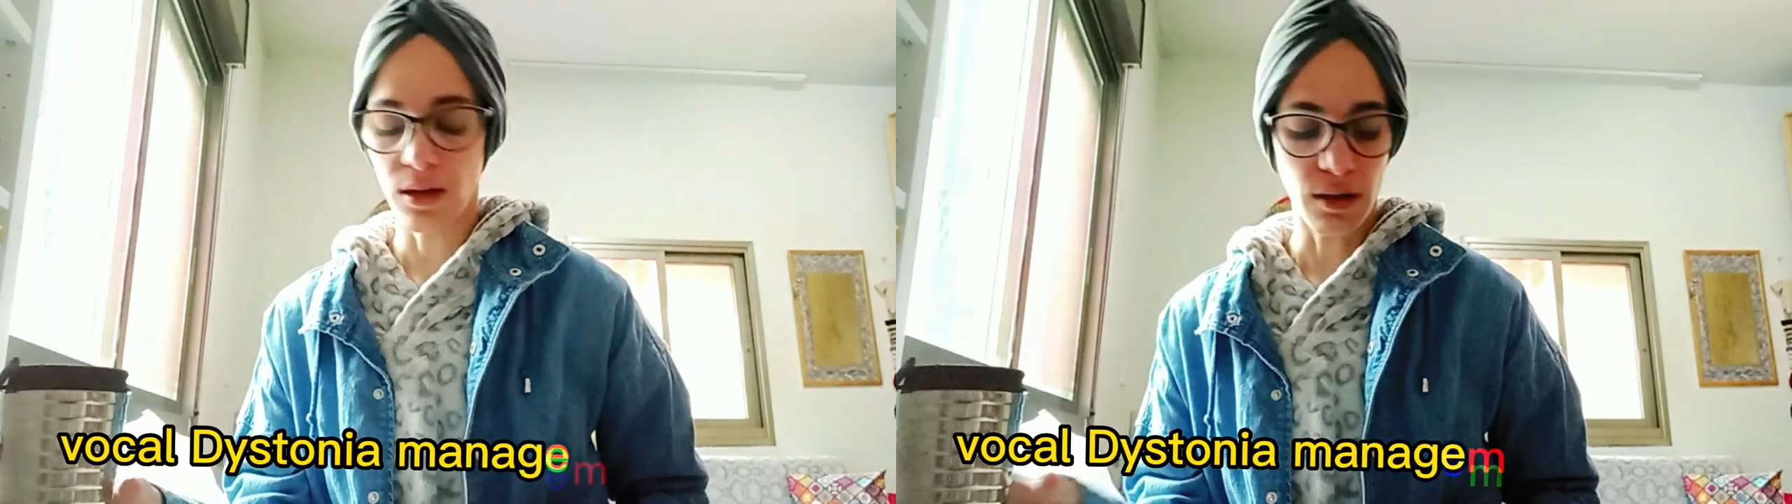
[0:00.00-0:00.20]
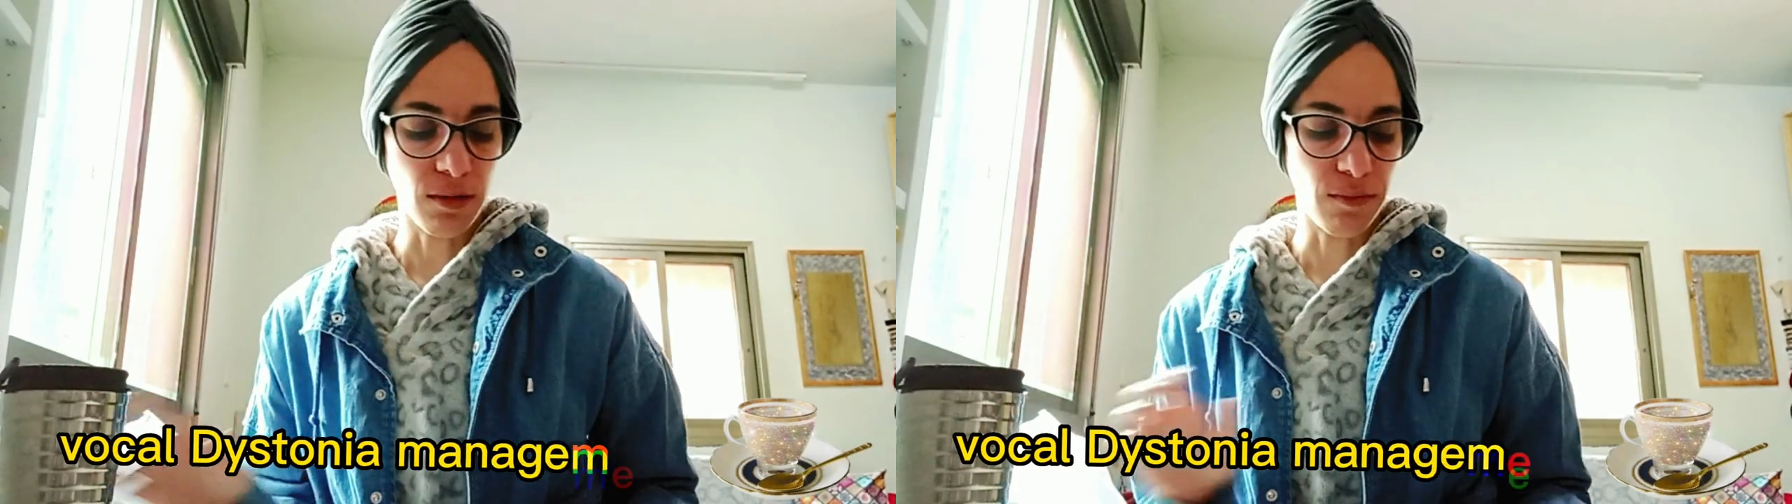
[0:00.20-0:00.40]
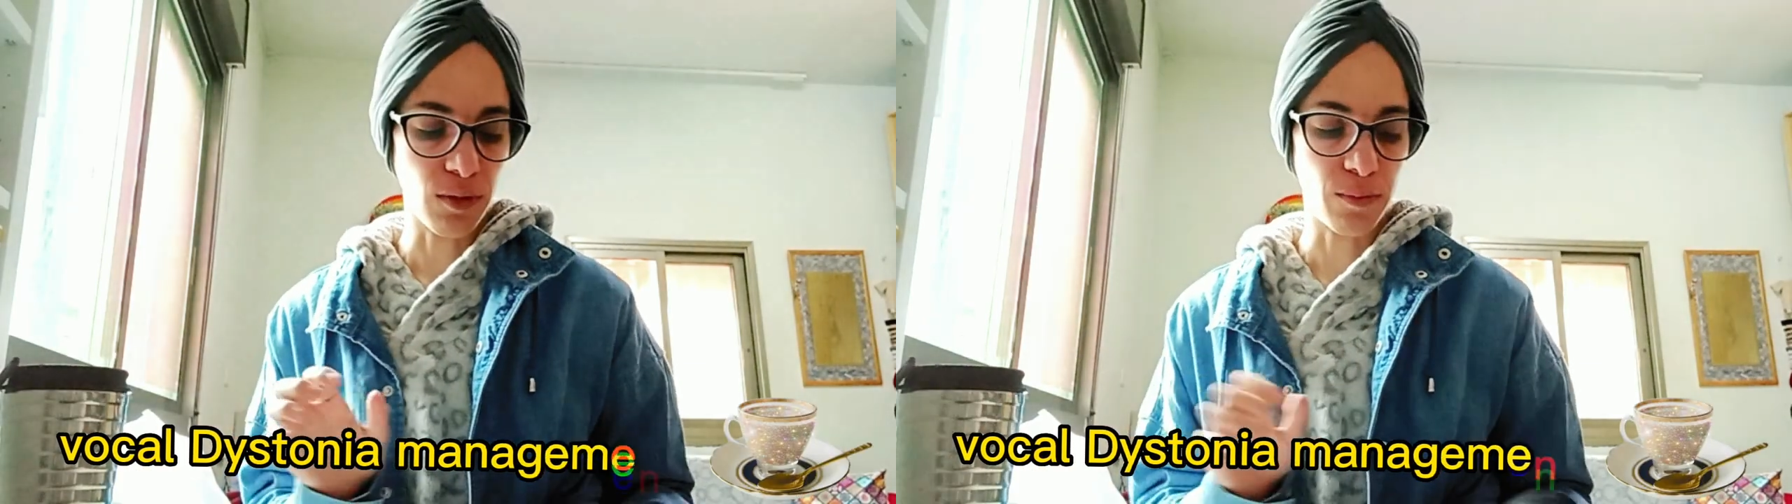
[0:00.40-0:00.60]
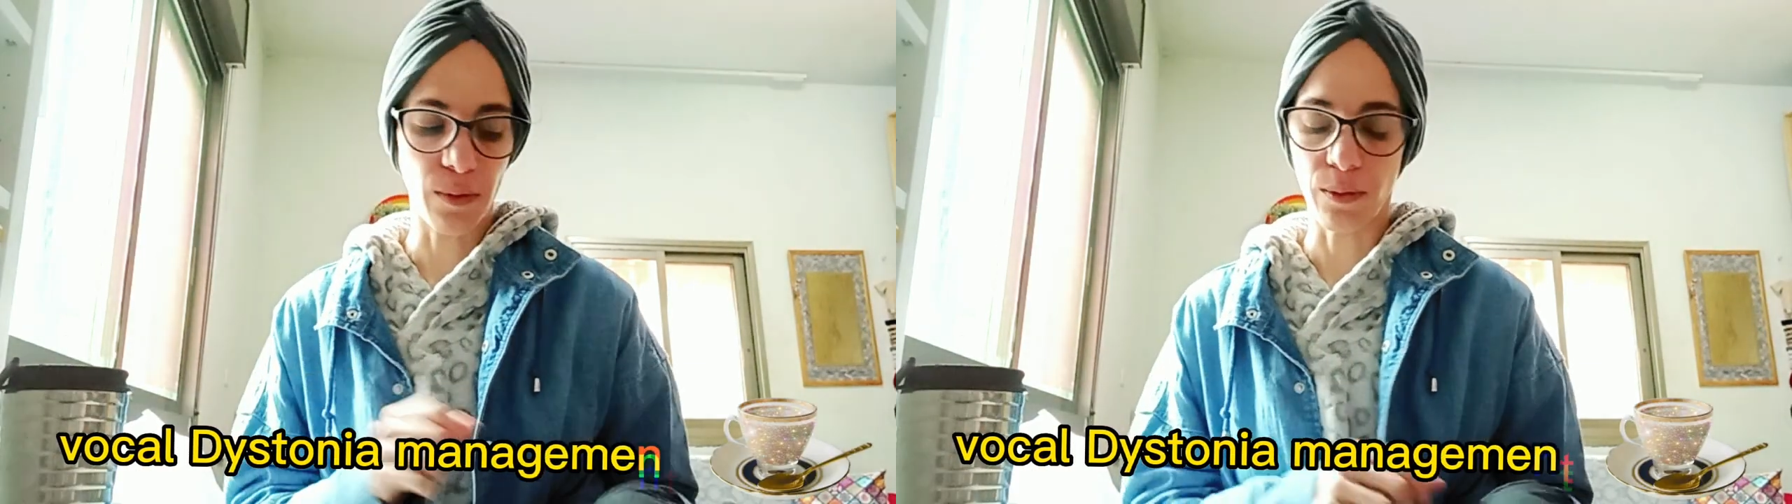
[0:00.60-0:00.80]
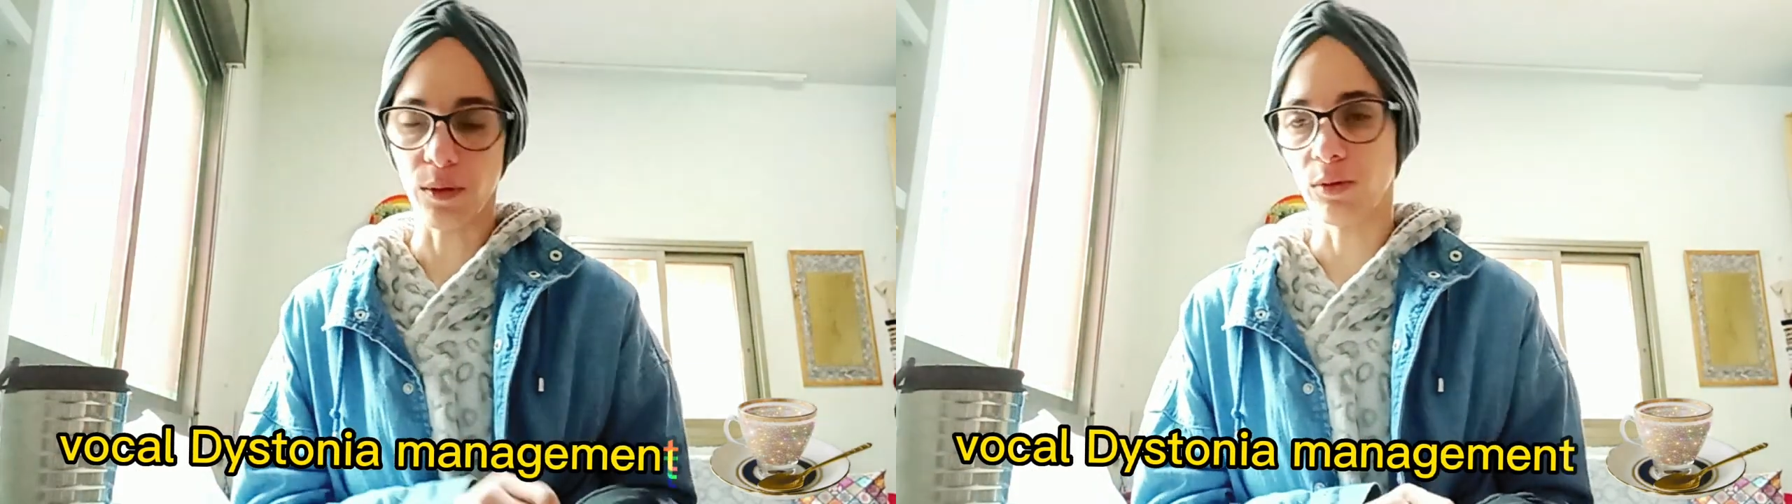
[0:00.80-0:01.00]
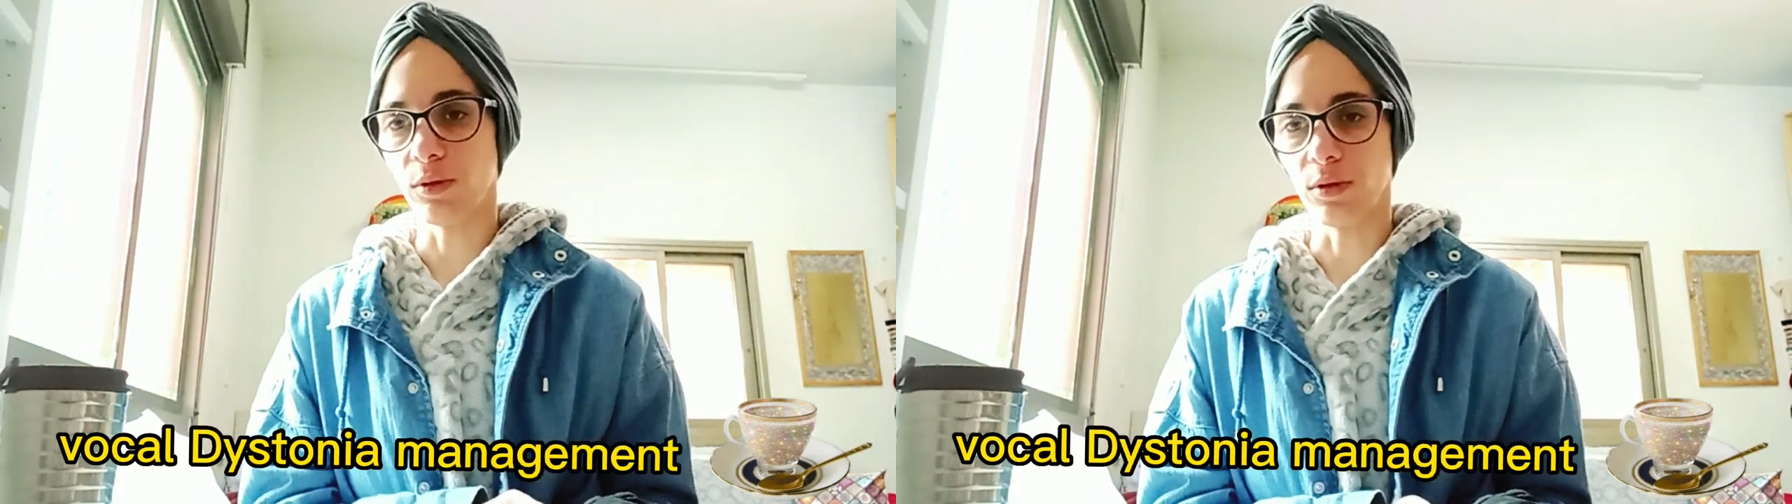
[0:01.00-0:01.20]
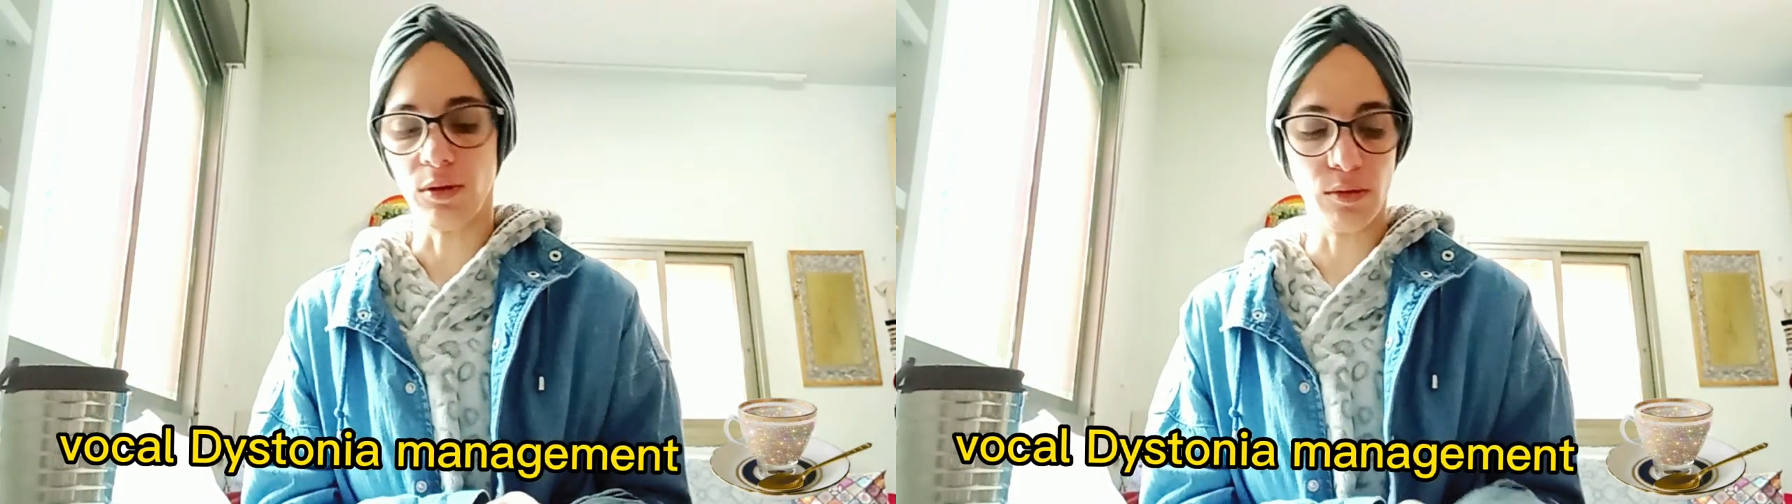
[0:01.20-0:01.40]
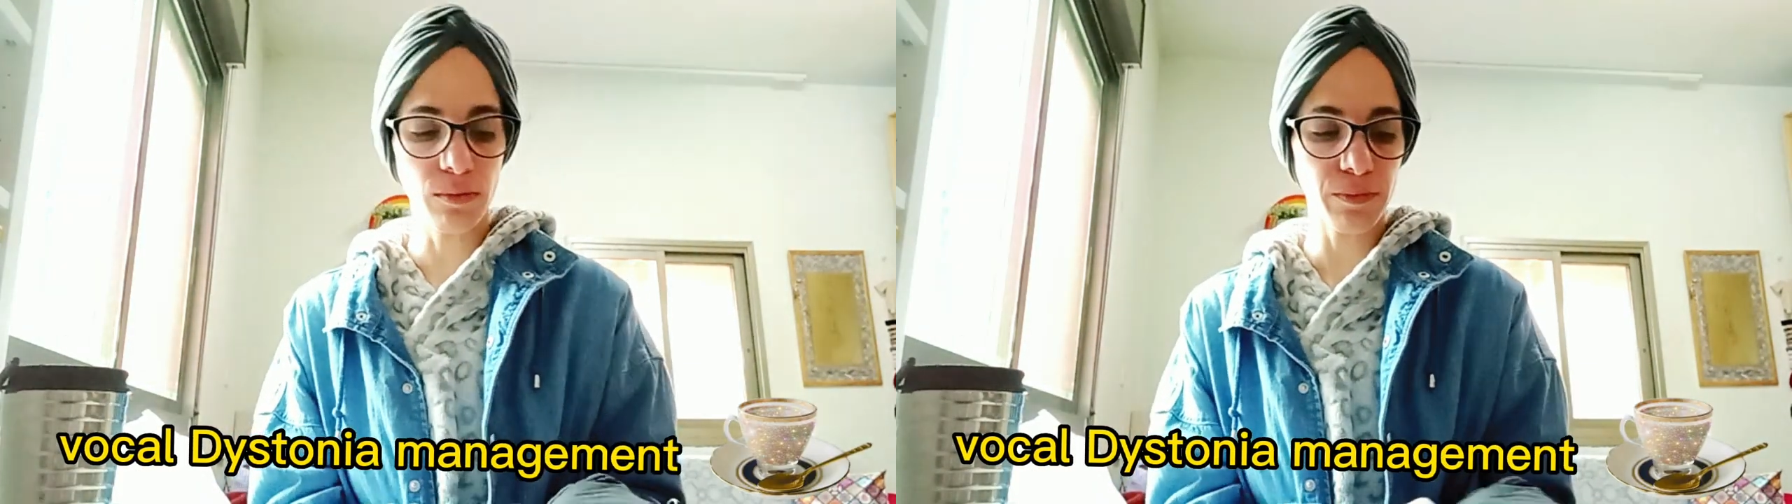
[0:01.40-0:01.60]
um, for people who don't
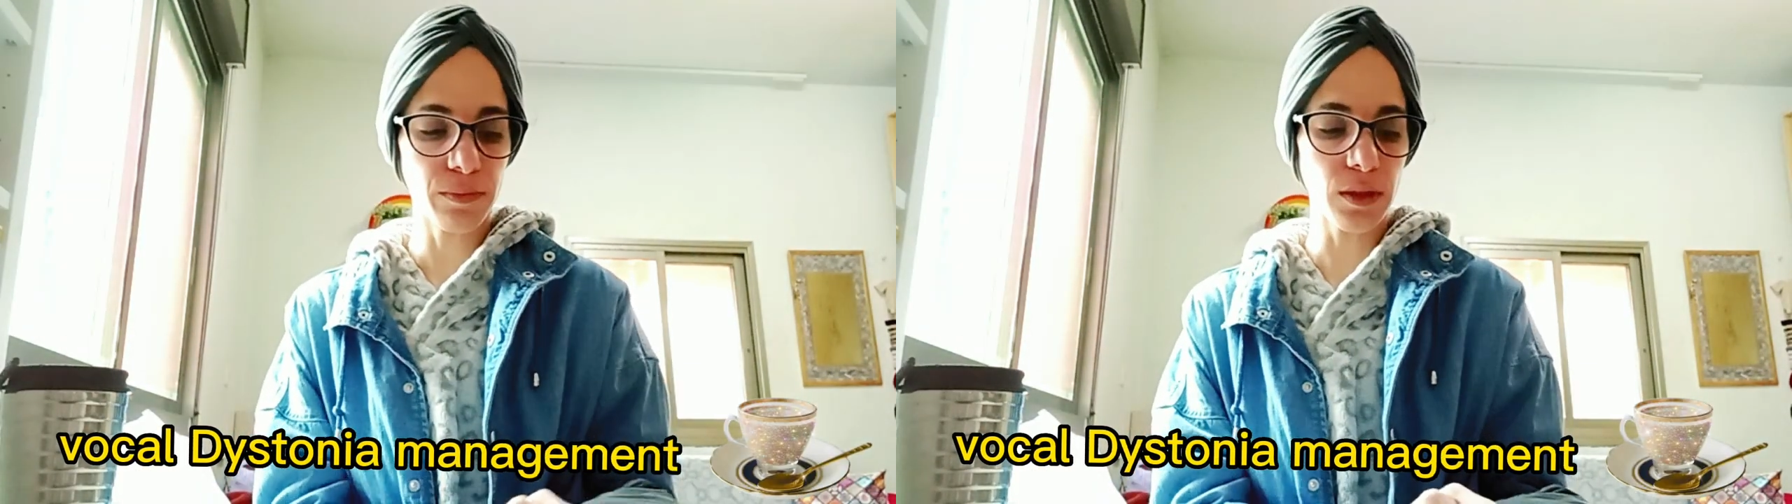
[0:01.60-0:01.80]
know.